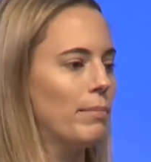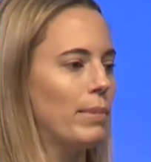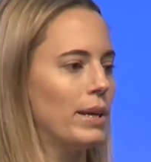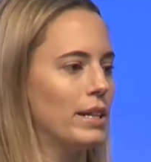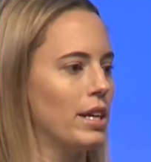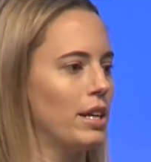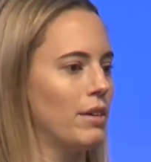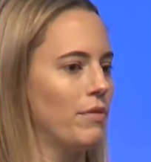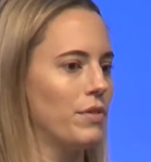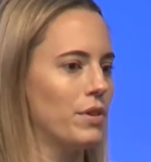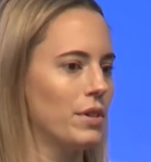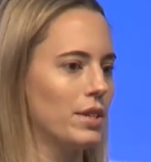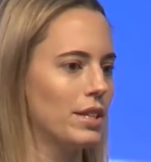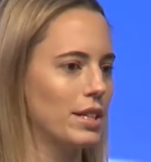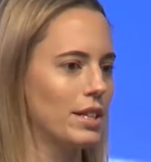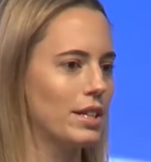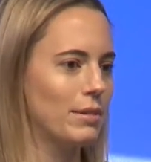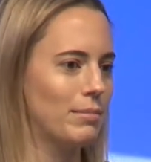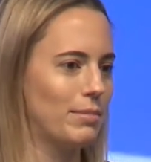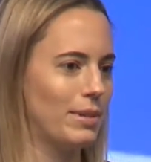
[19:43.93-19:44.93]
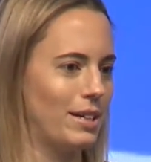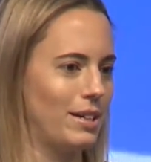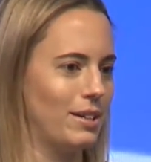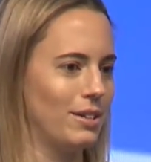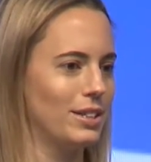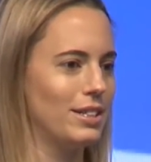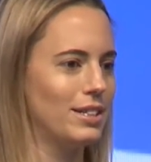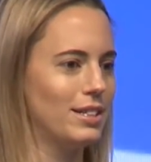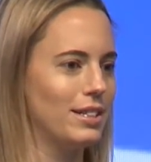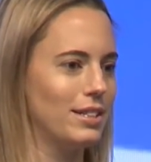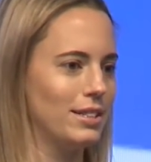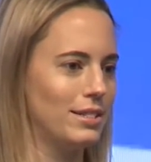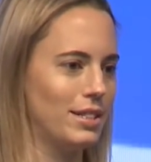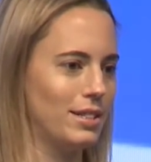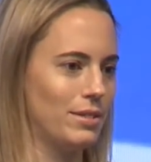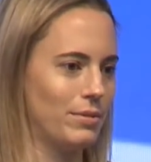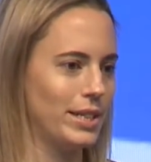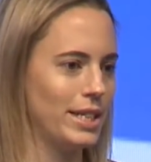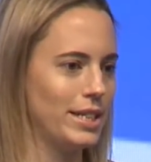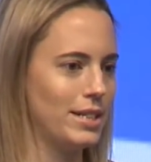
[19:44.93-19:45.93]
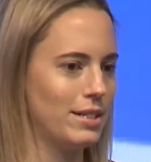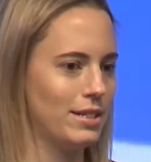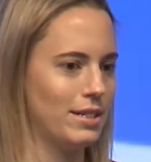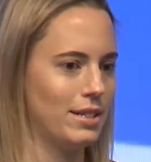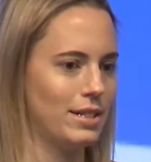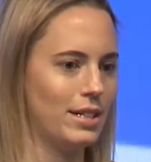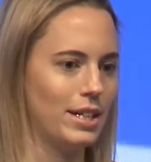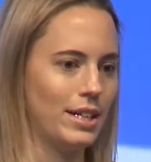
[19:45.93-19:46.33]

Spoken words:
but if you think about the recent